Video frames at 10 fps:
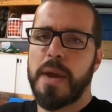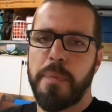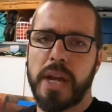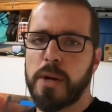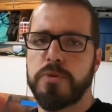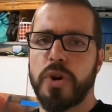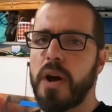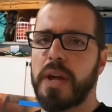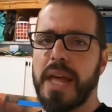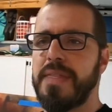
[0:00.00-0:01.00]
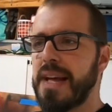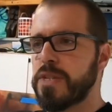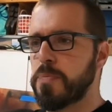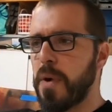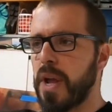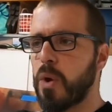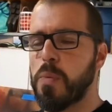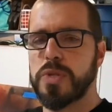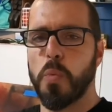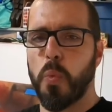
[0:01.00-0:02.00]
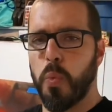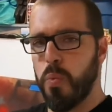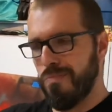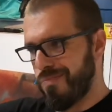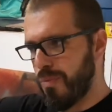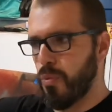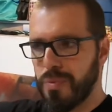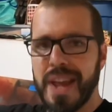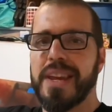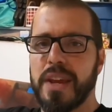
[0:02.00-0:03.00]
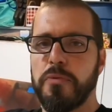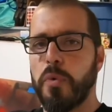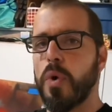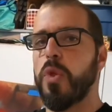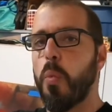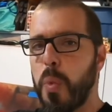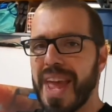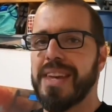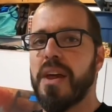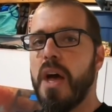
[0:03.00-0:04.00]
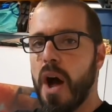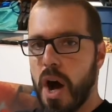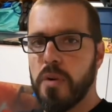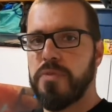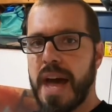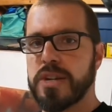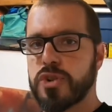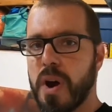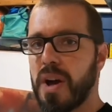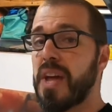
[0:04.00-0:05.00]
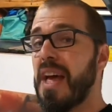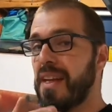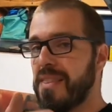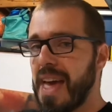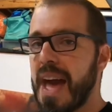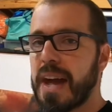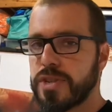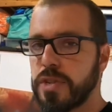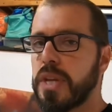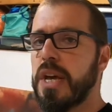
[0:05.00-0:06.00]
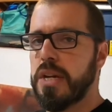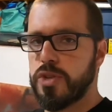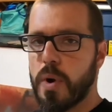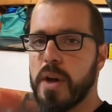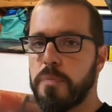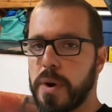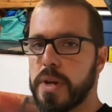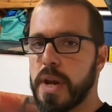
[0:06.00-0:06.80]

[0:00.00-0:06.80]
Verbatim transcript: that pickup truck and that spring was rated for the weight of that truck, they actually drive pretty